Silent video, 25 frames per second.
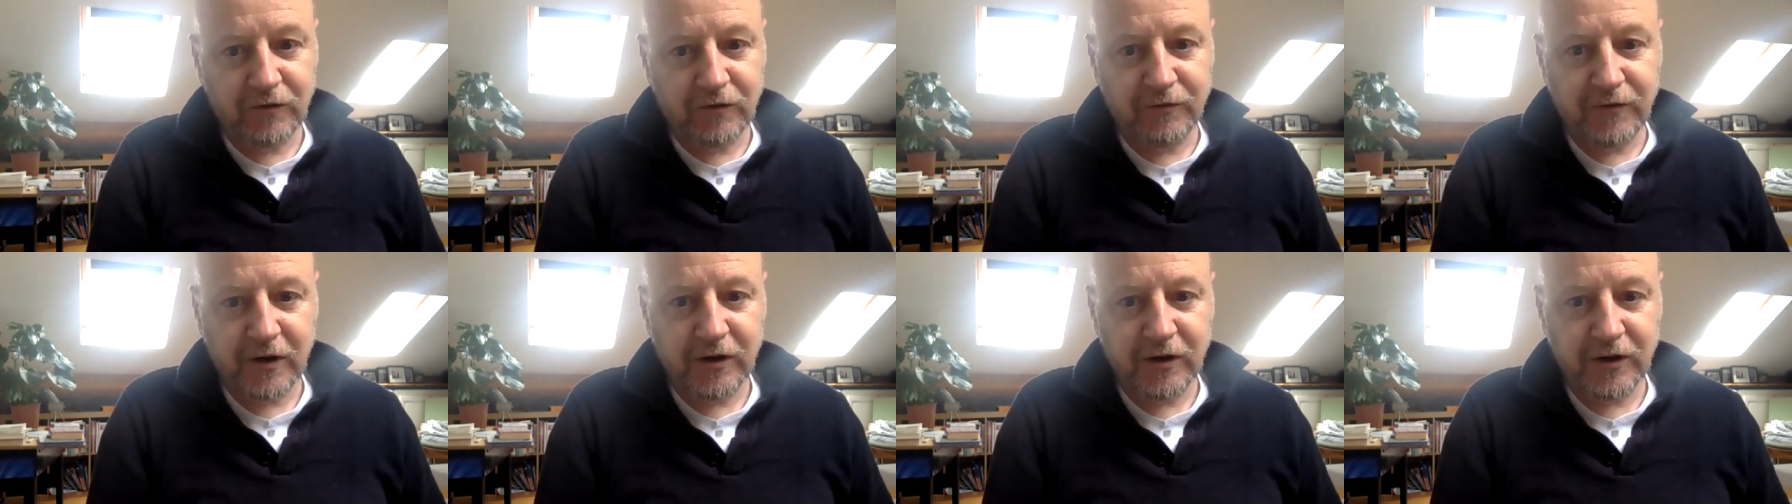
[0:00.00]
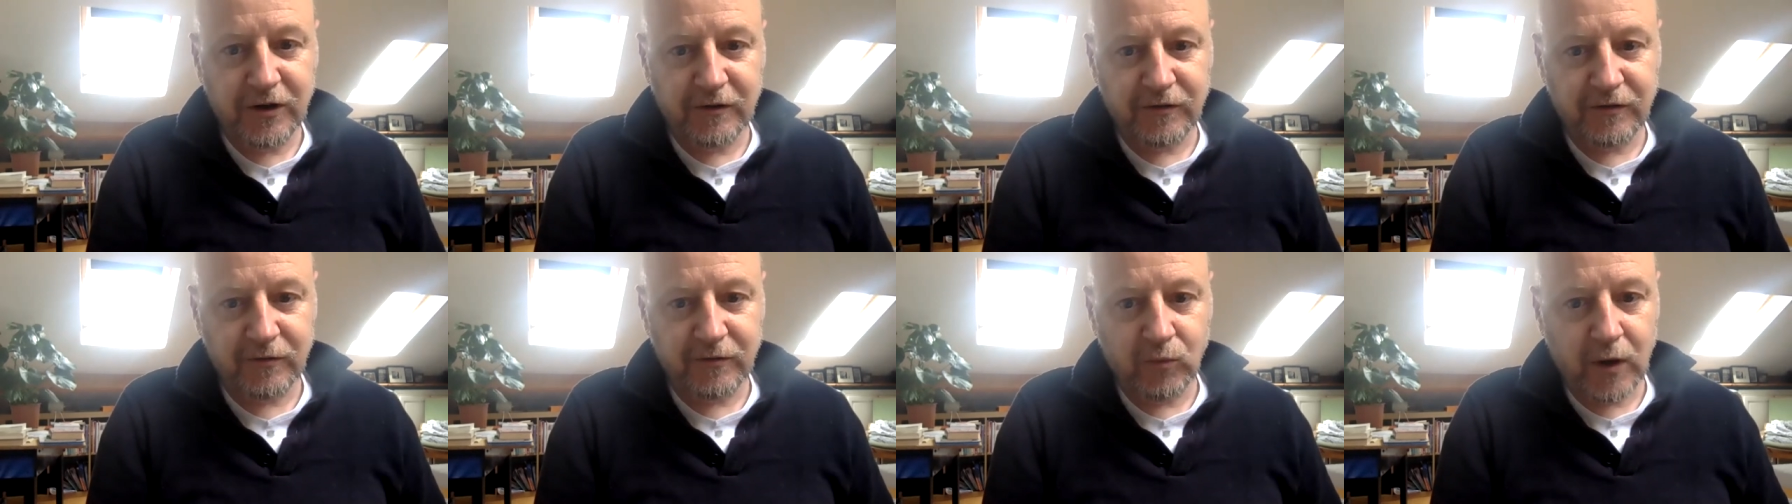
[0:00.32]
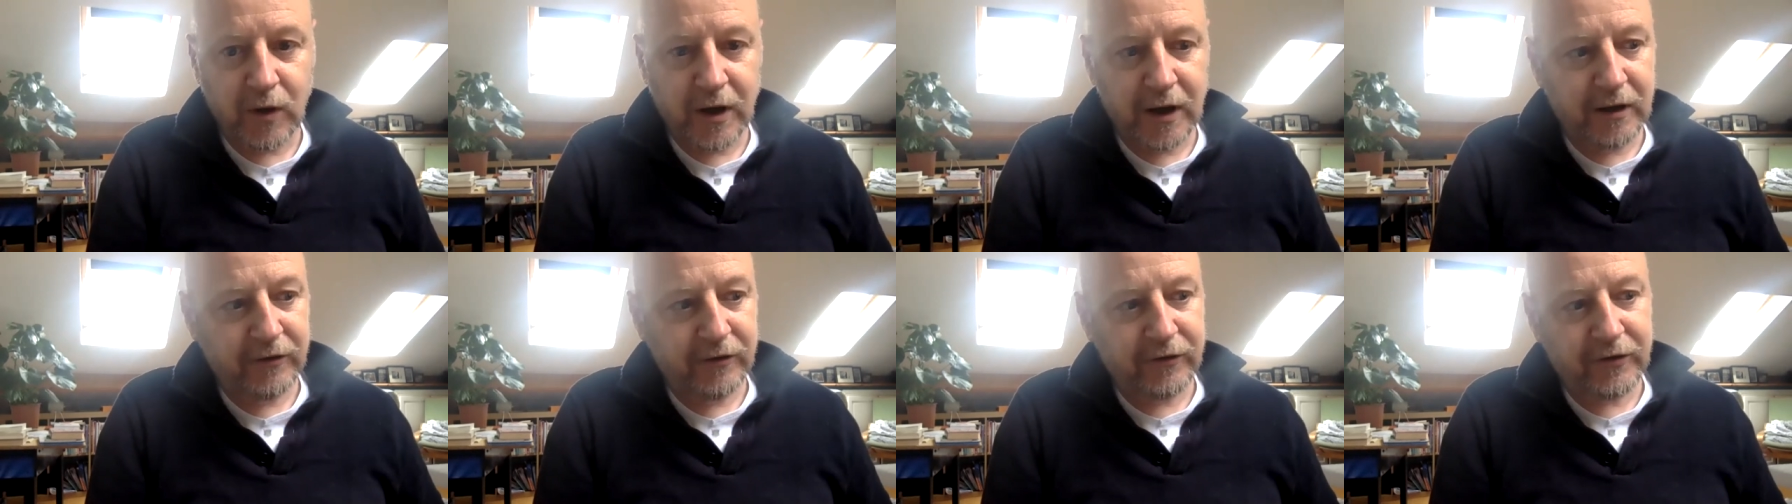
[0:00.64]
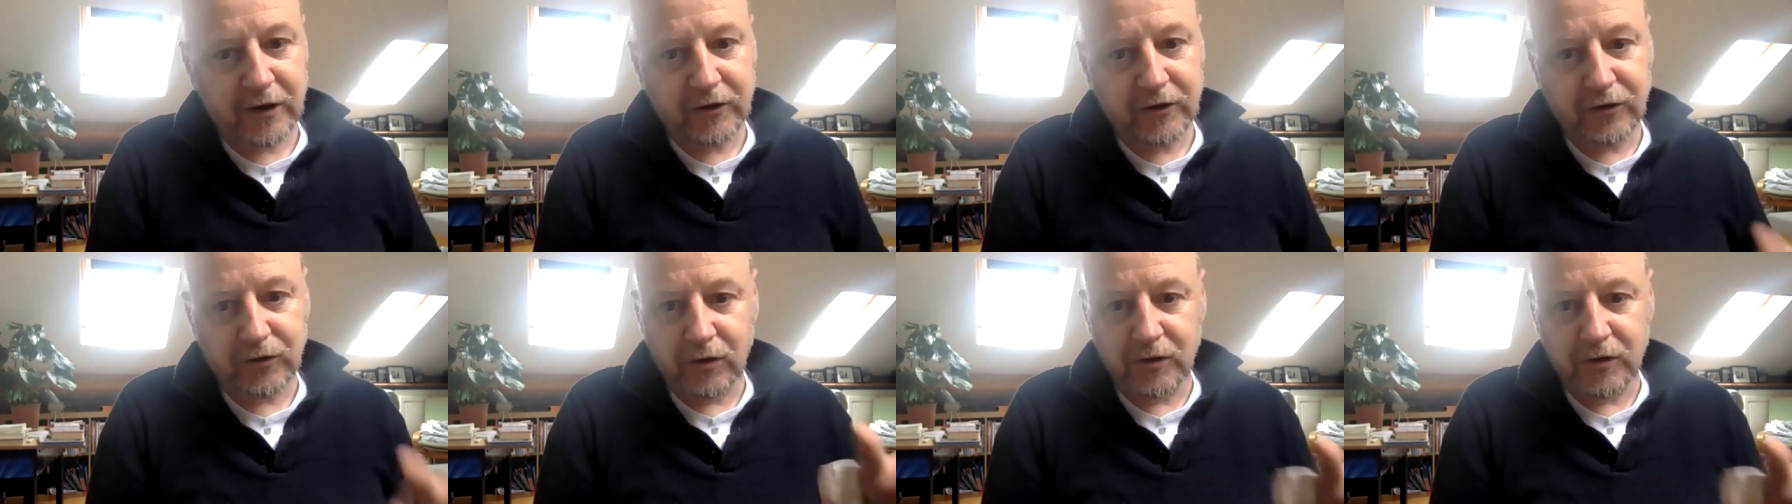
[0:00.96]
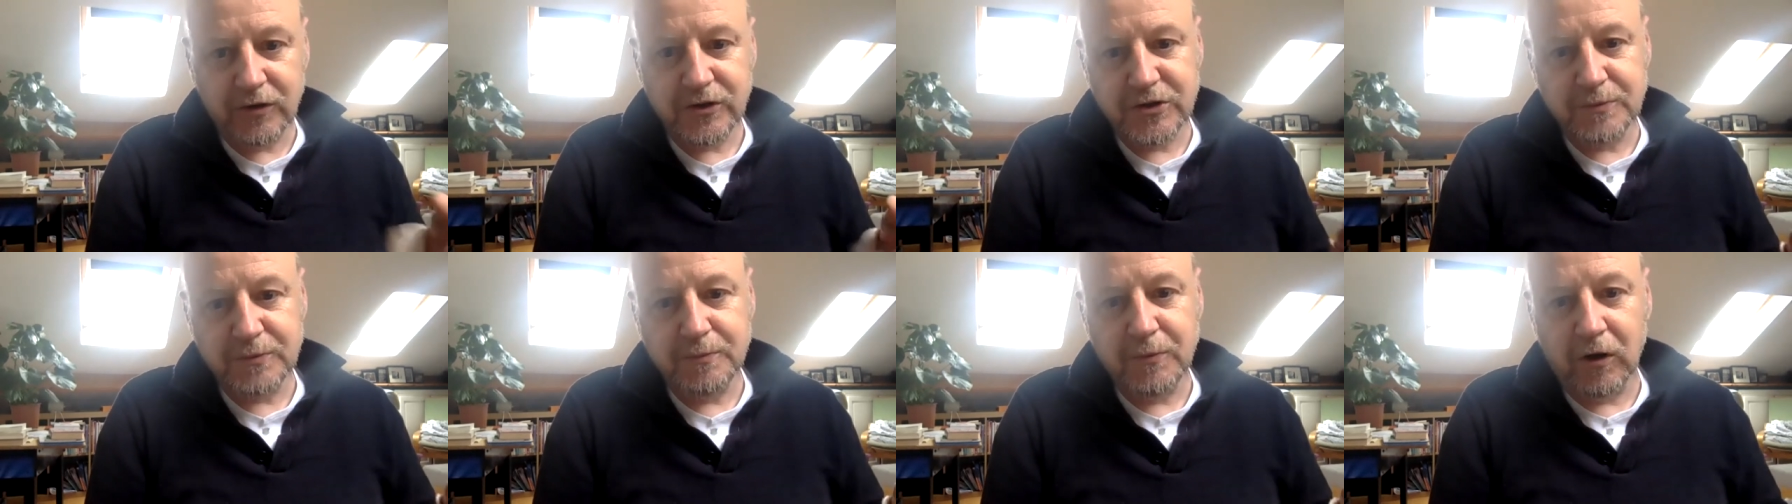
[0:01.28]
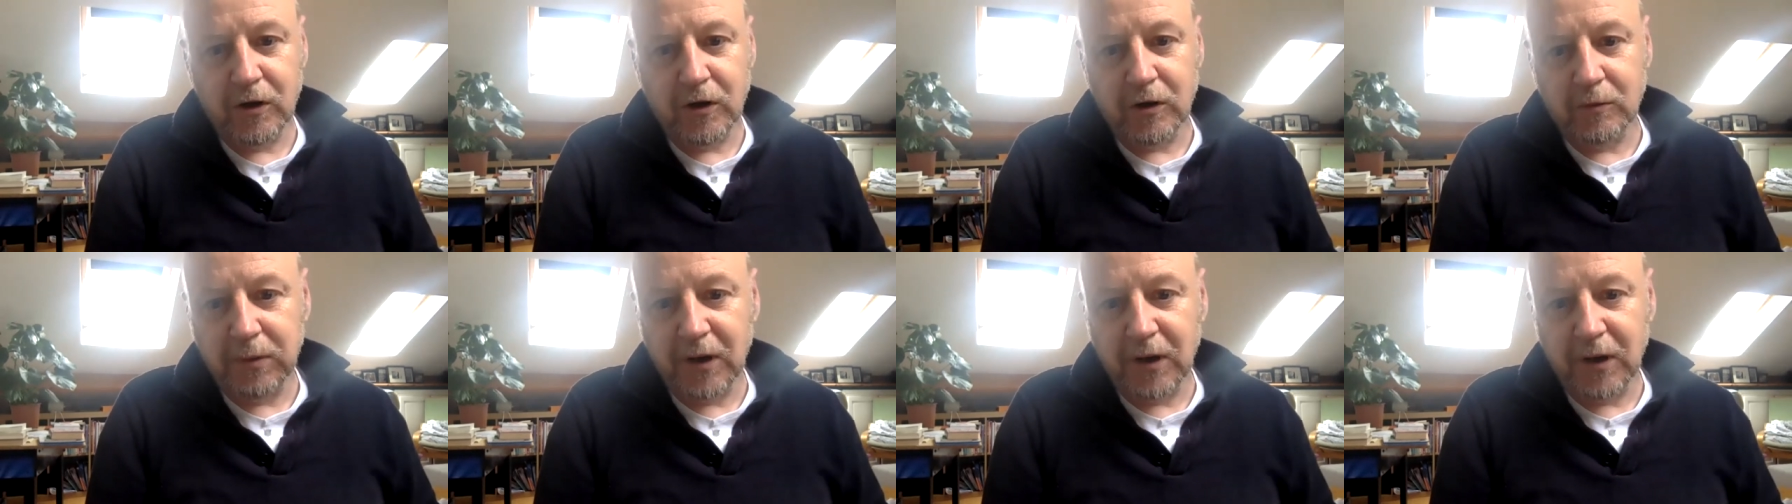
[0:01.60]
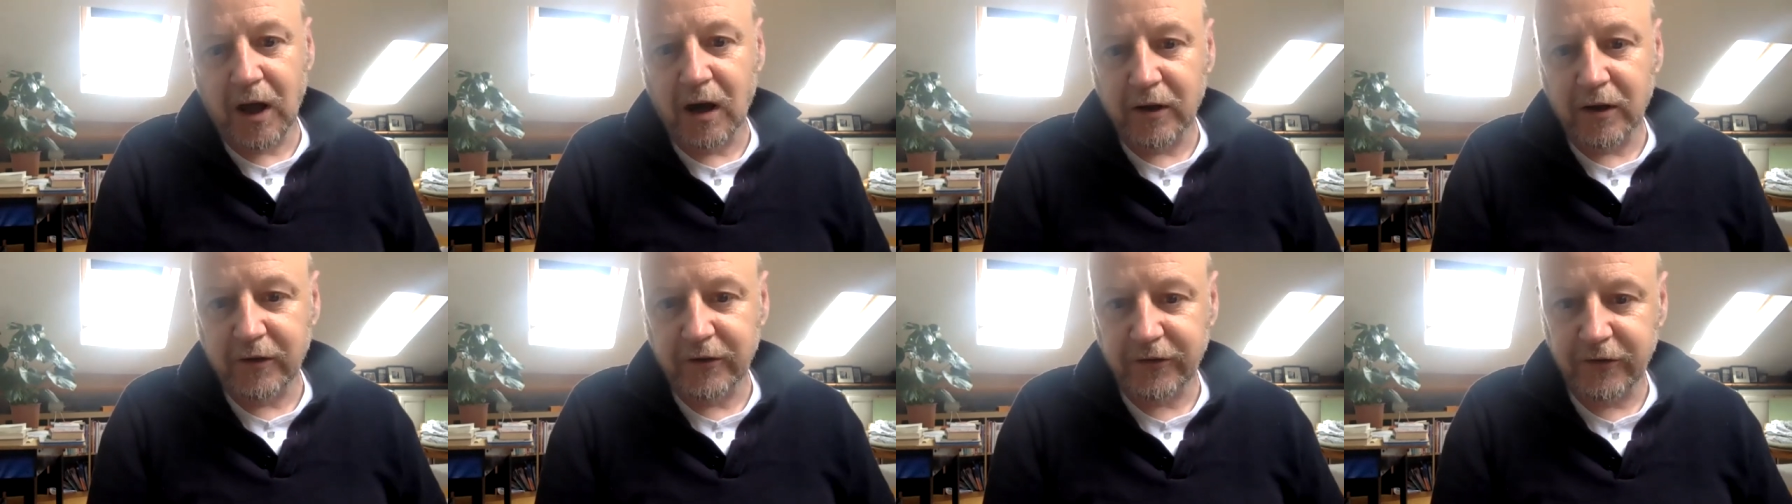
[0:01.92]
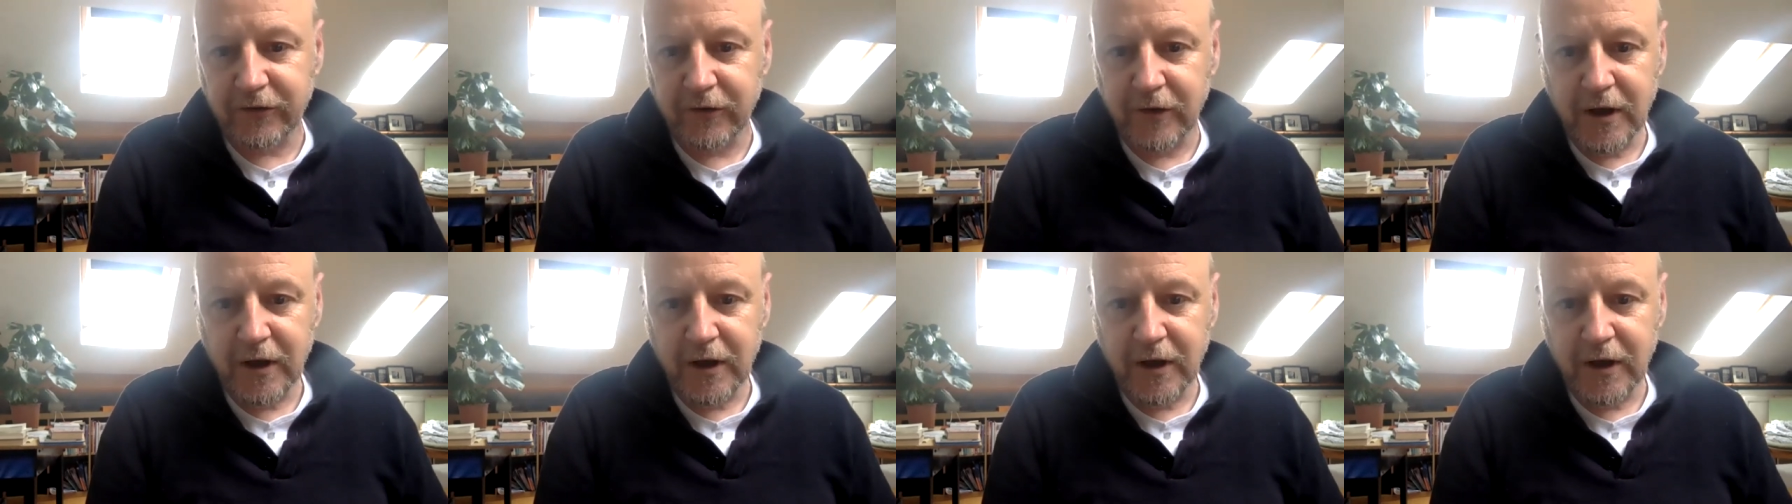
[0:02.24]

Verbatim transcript: in very different ways i taught in smaller blocks